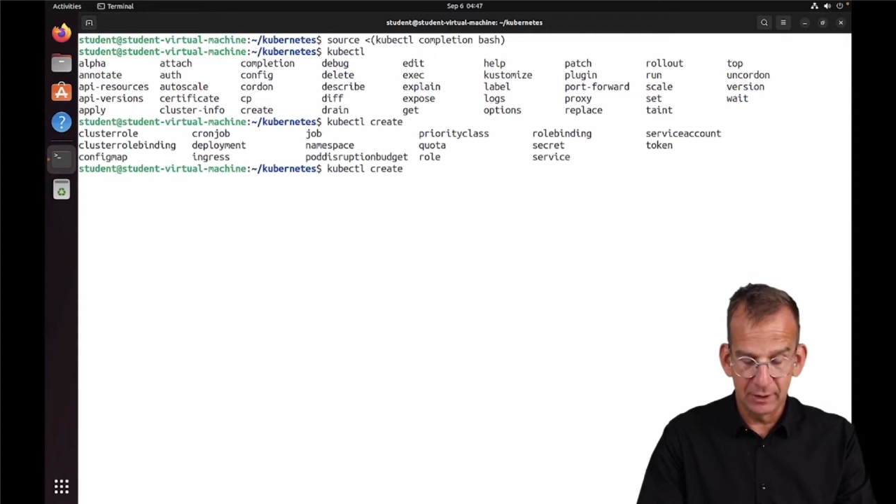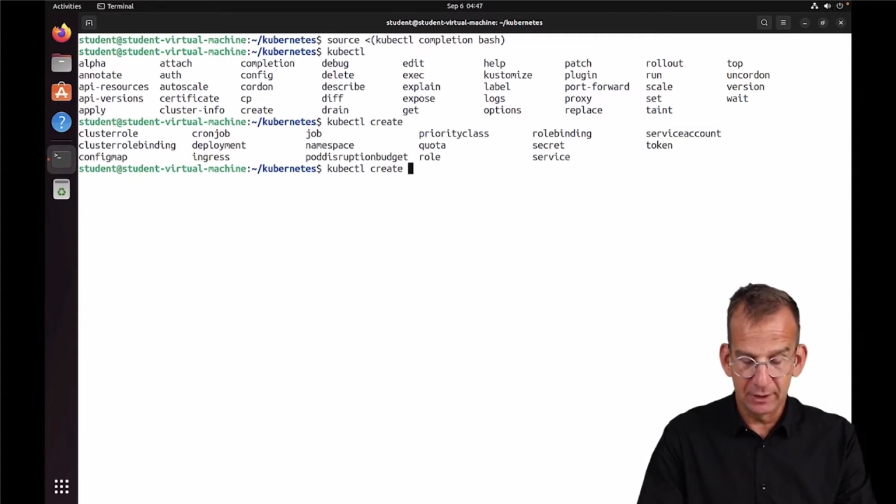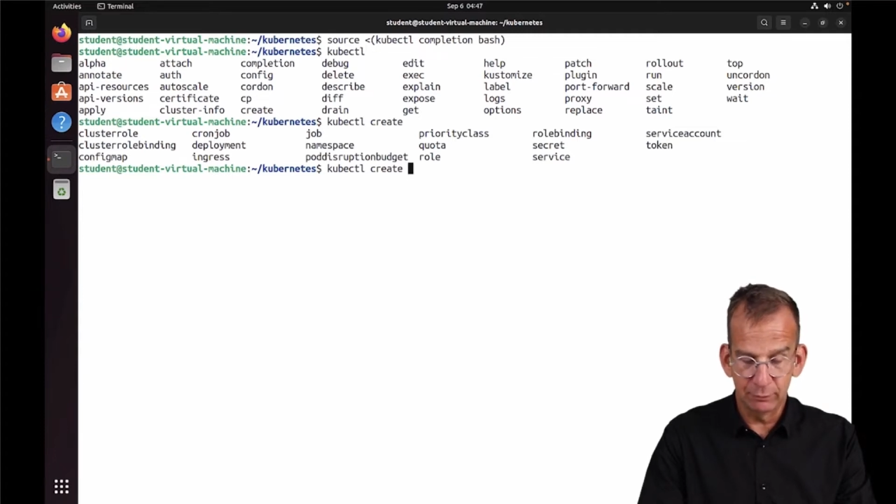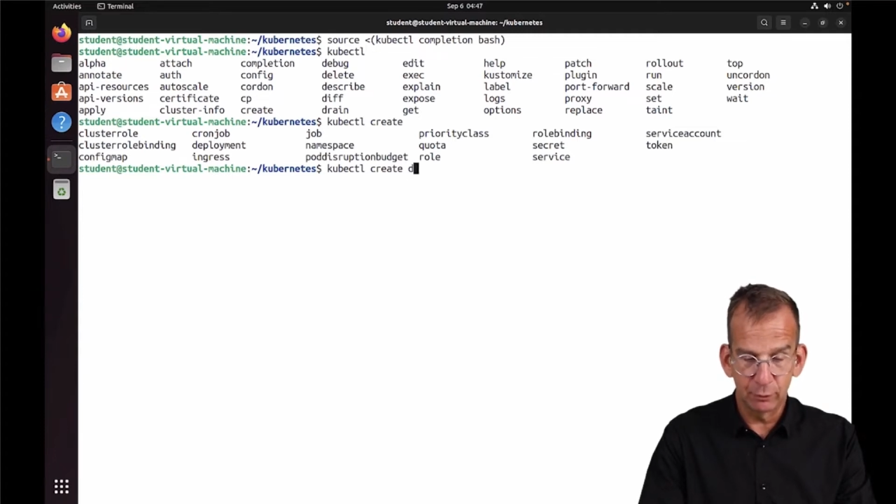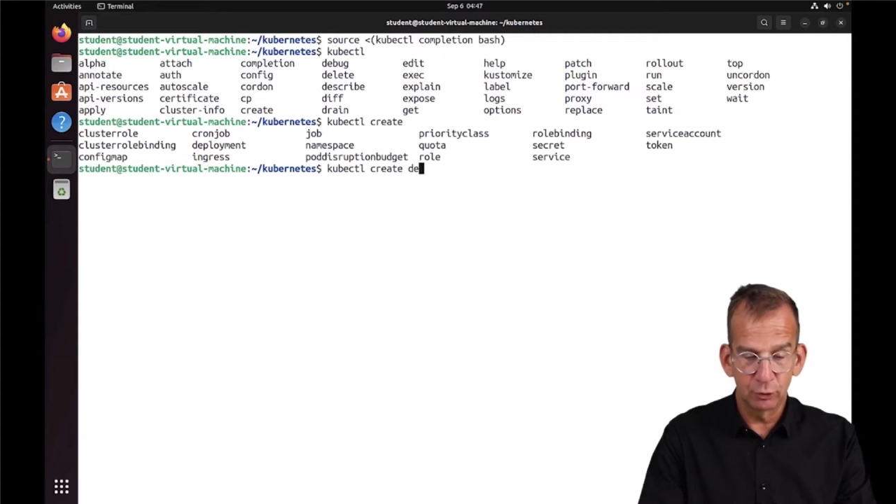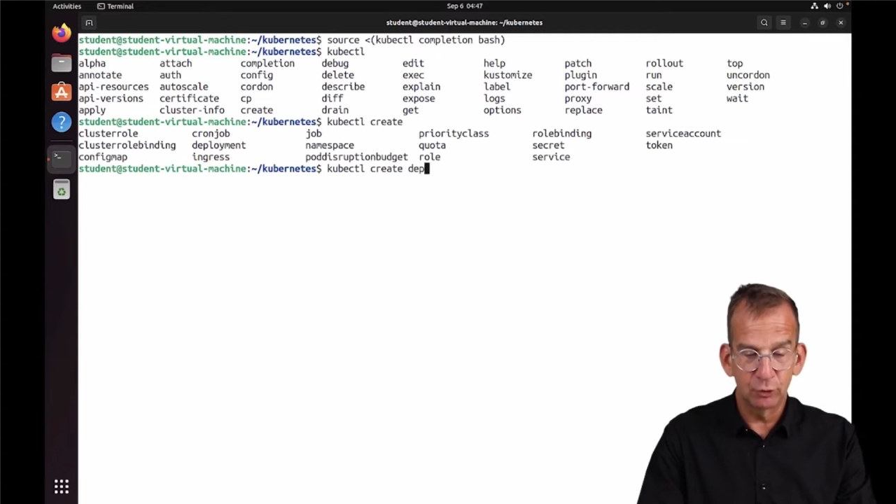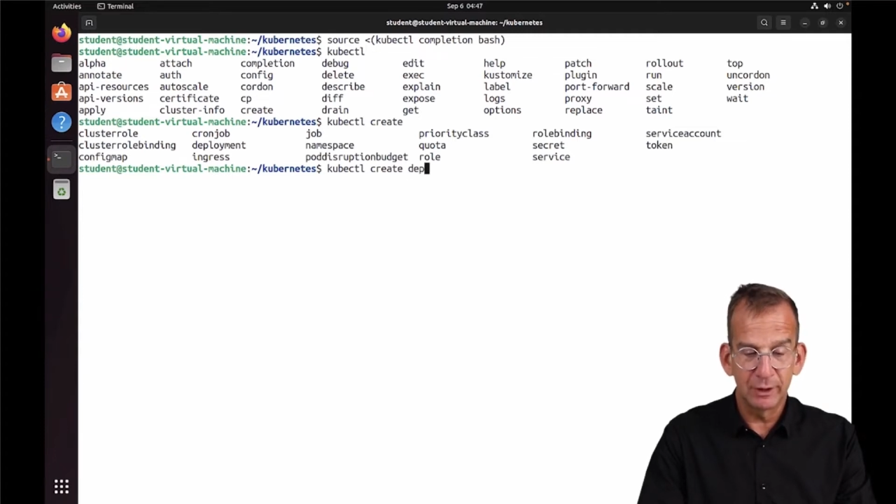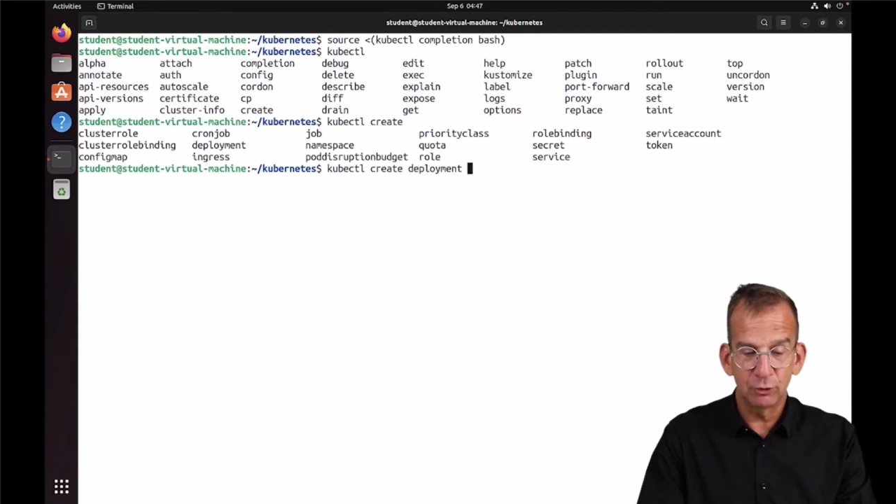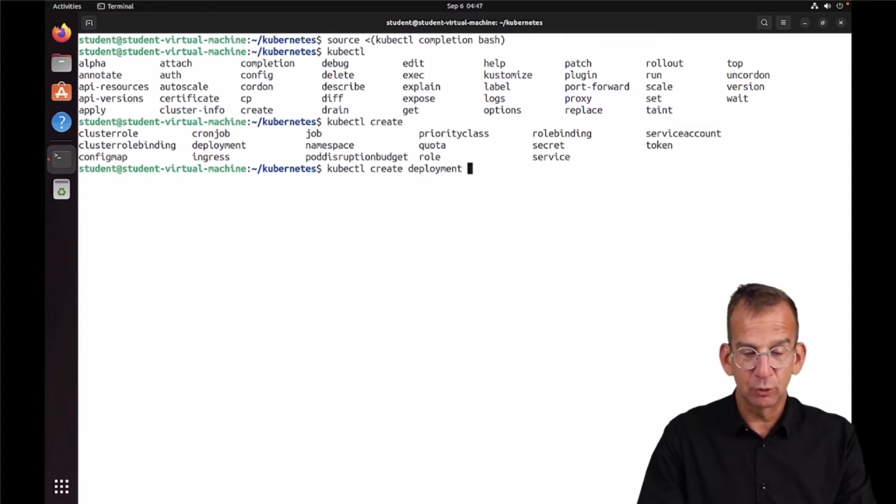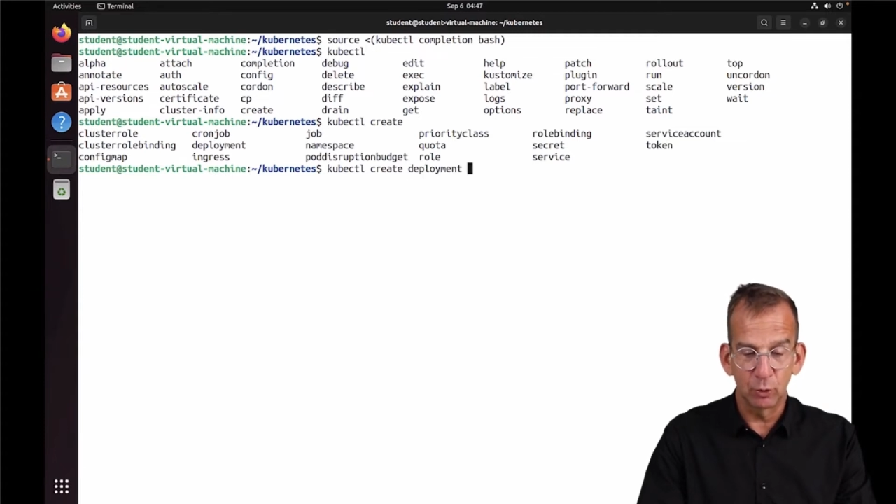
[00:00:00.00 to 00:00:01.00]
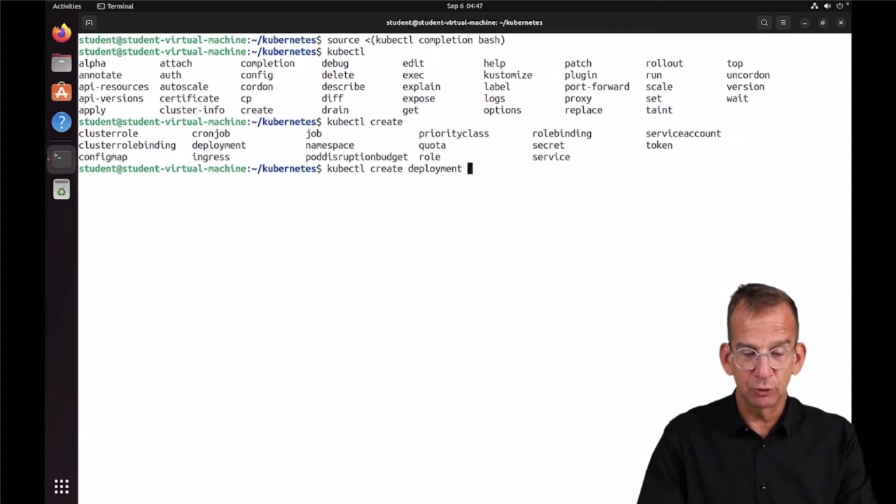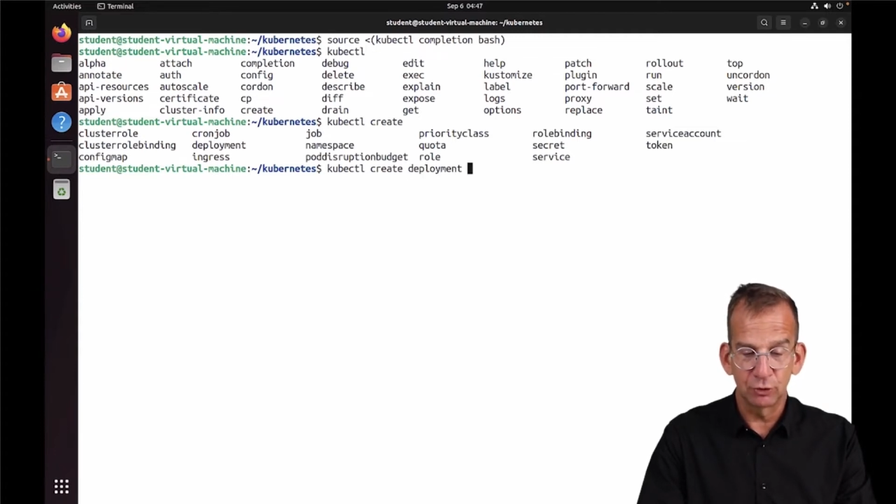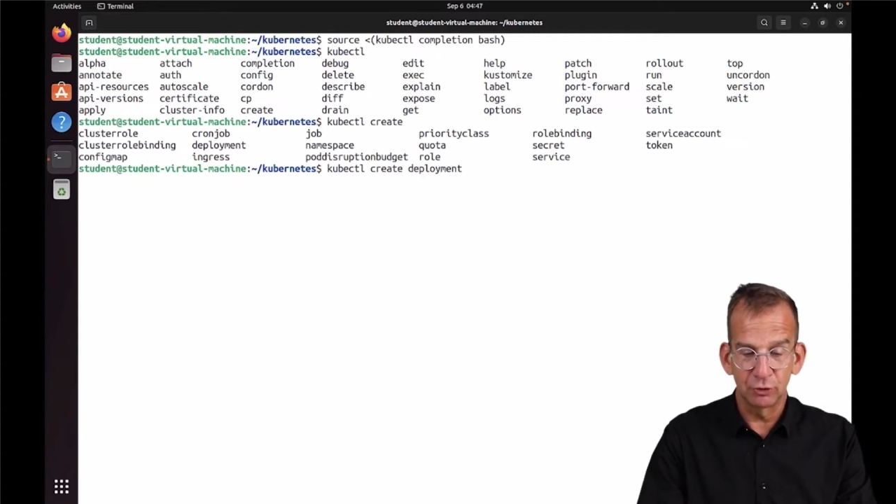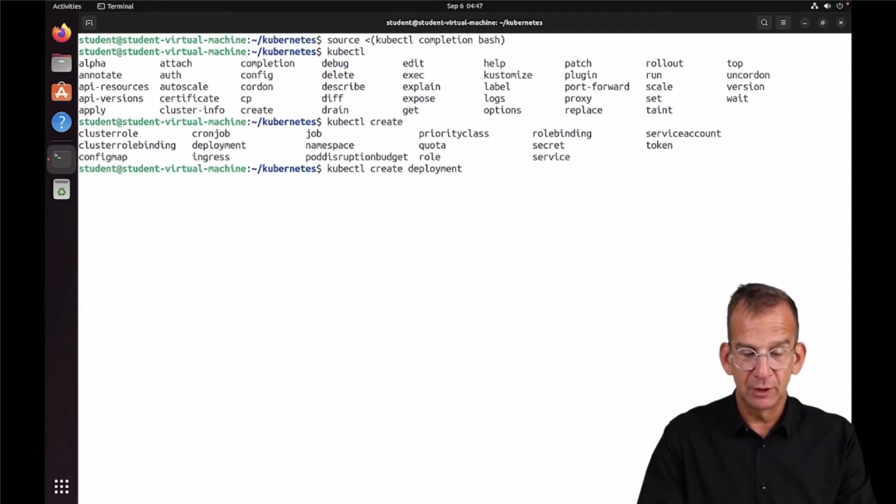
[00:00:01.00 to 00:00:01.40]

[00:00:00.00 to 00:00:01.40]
the different resources.